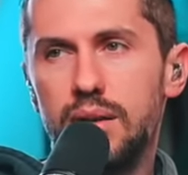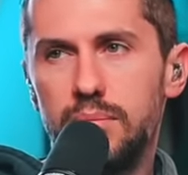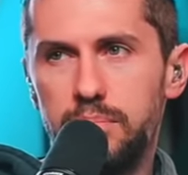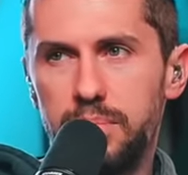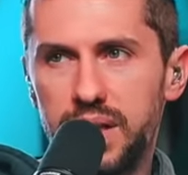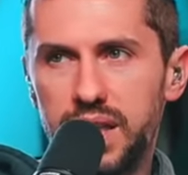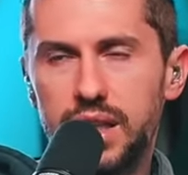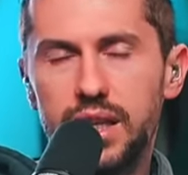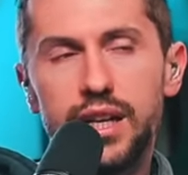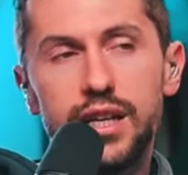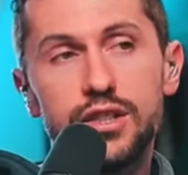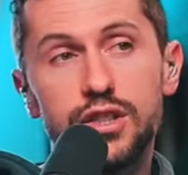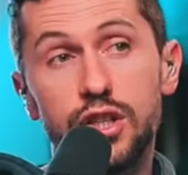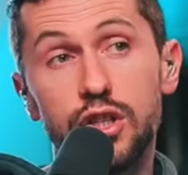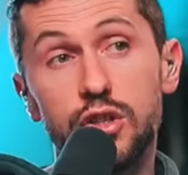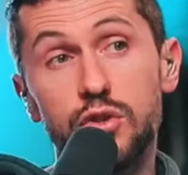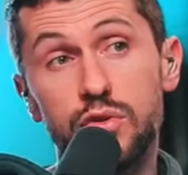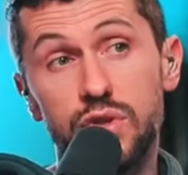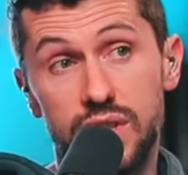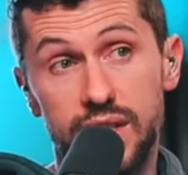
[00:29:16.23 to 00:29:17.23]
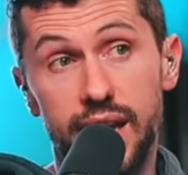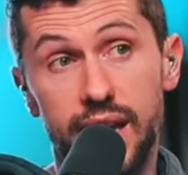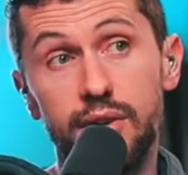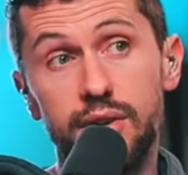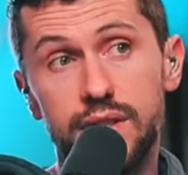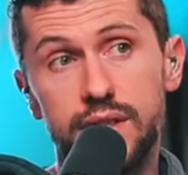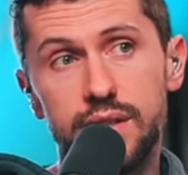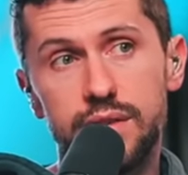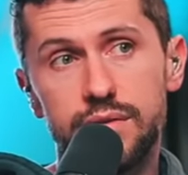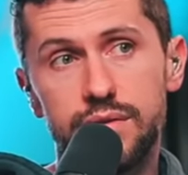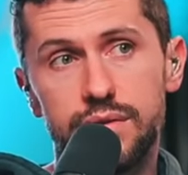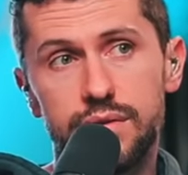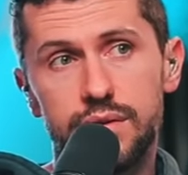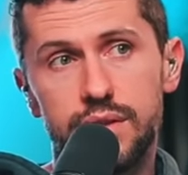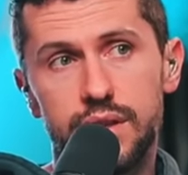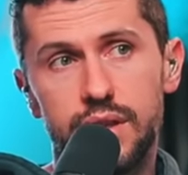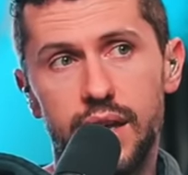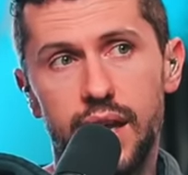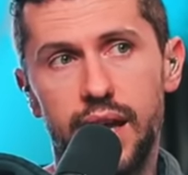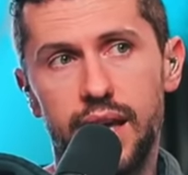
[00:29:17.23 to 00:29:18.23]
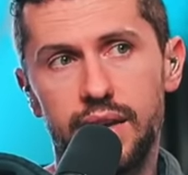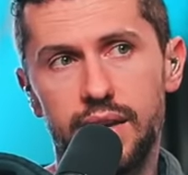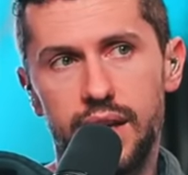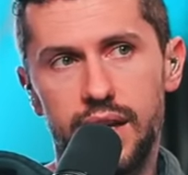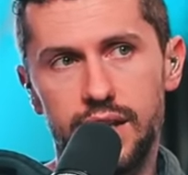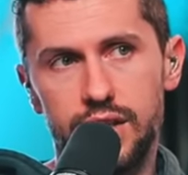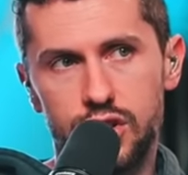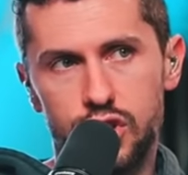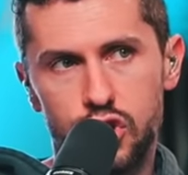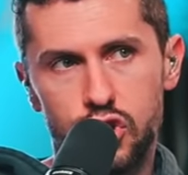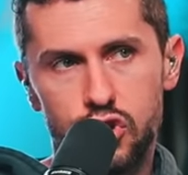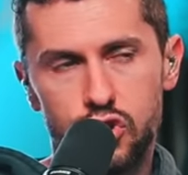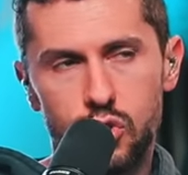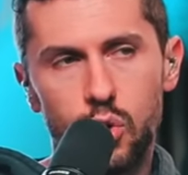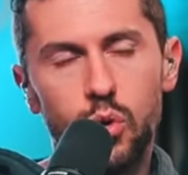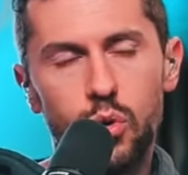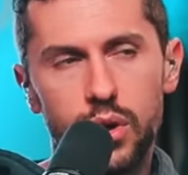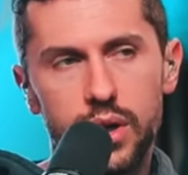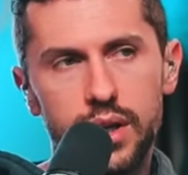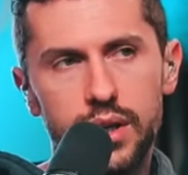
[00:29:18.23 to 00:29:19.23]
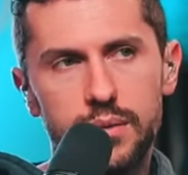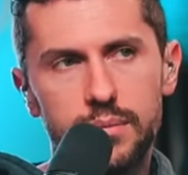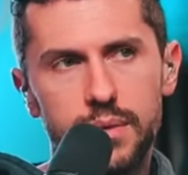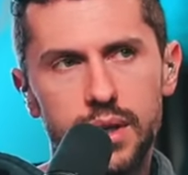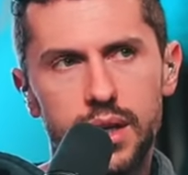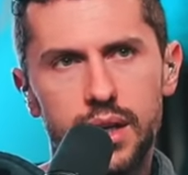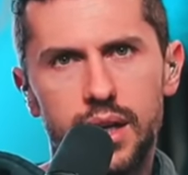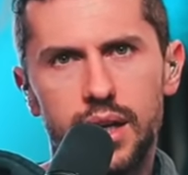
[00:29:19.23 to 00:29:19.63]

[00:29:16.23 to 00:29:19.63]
ability to use narrative and story